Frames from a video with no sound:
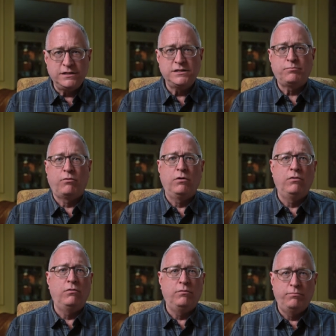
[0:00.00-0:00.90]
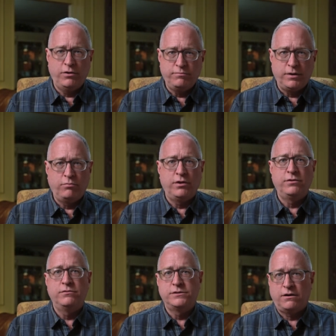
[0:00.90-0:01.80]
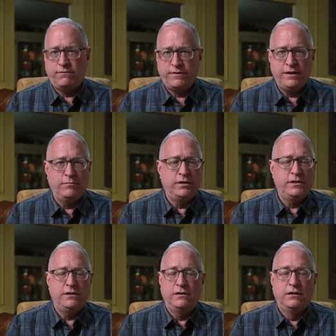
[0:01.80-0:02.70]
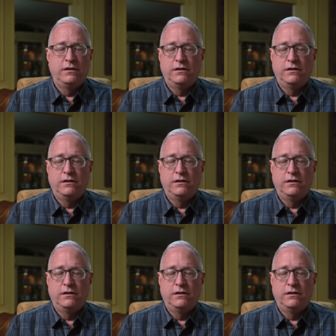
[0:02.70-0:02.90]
his parole, both my brothers, our family,